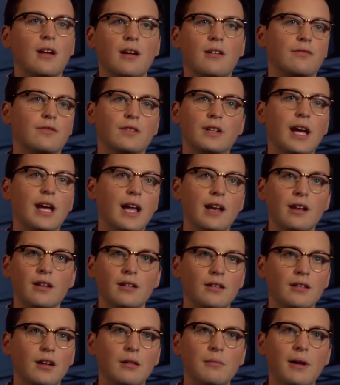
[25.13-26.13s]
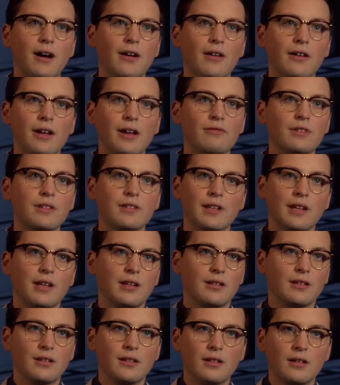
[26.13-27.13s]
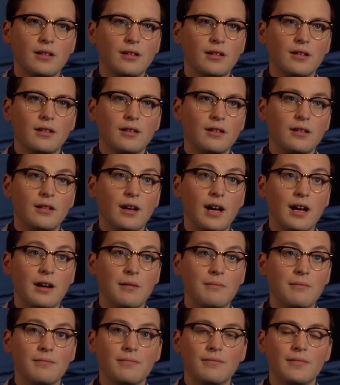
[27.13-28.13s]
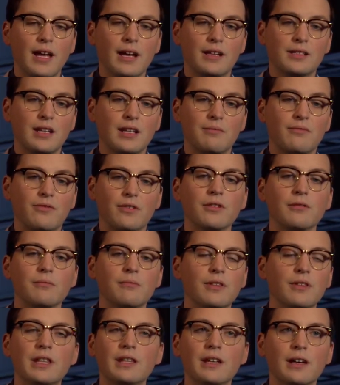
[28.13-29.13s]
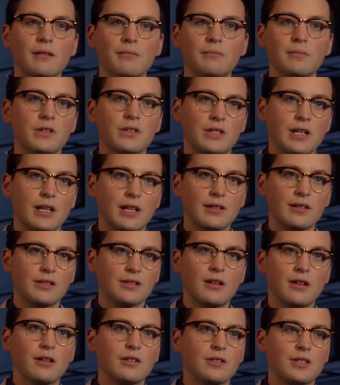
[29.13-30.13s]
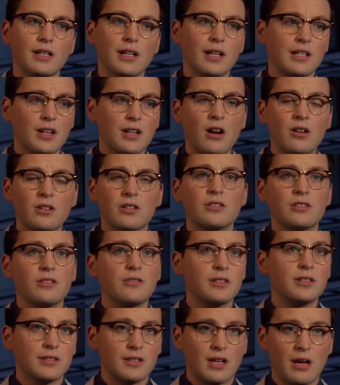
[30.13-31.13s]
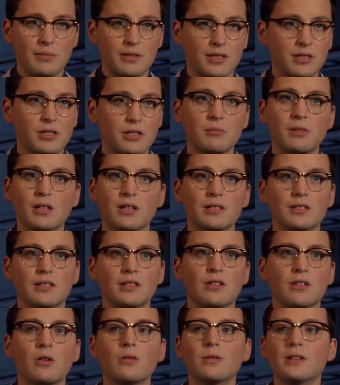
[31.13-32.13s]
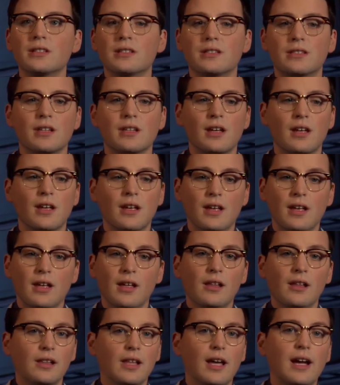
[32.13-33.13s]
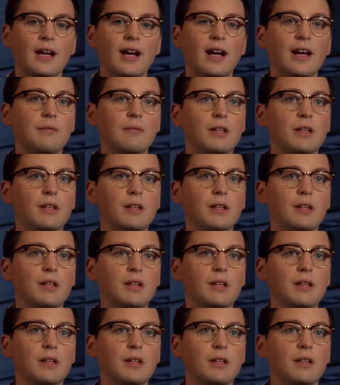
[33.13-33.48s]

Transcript: forget about everything except for the music and the song you're singing. It's hard to do in this competition because it's always like